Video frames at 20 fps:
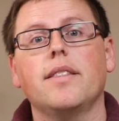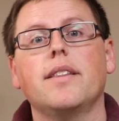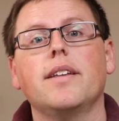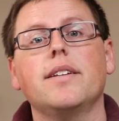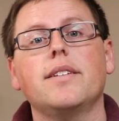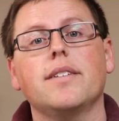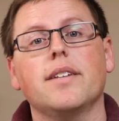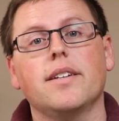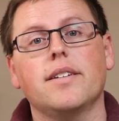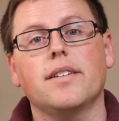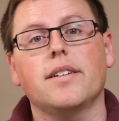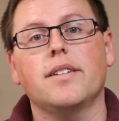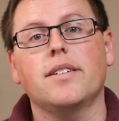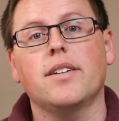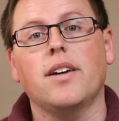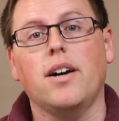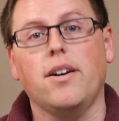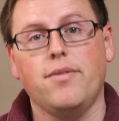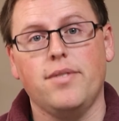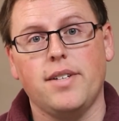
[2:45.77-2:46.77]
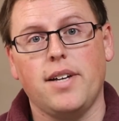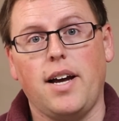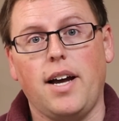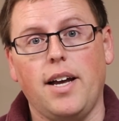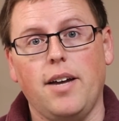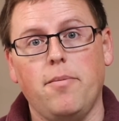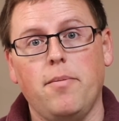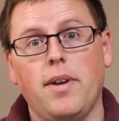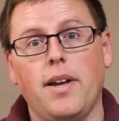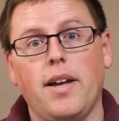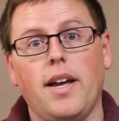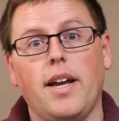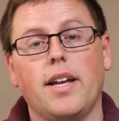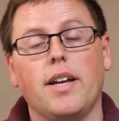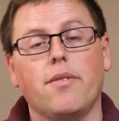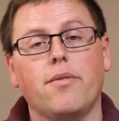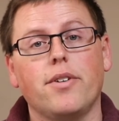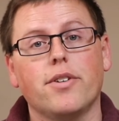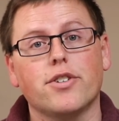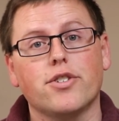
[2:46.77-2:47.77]
This is a tough time, and
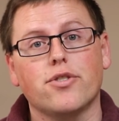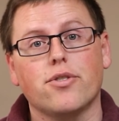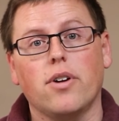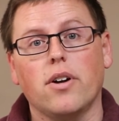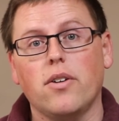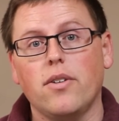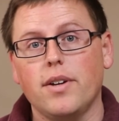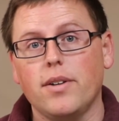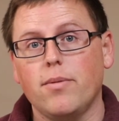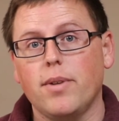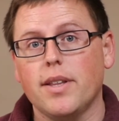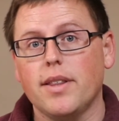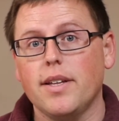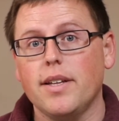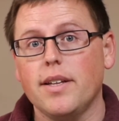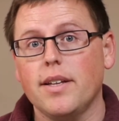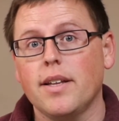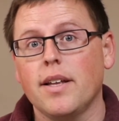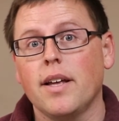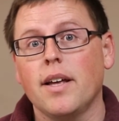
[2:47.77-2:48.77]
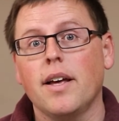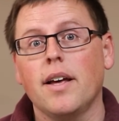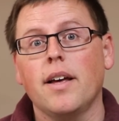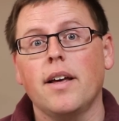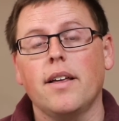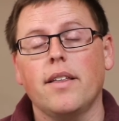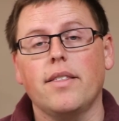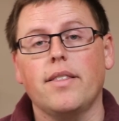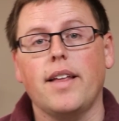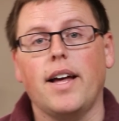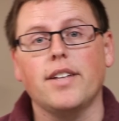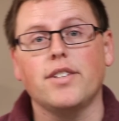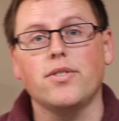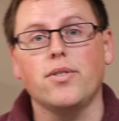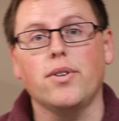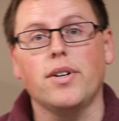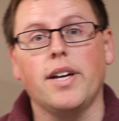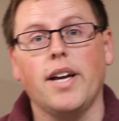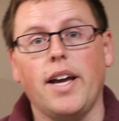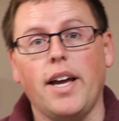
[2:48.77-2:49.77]
if you're struggling with it, that's
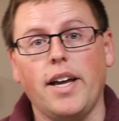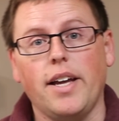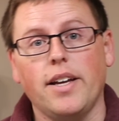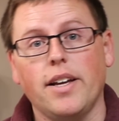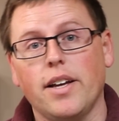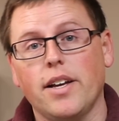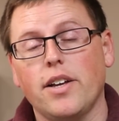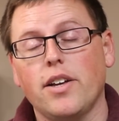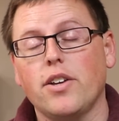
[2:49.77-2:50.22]
okay.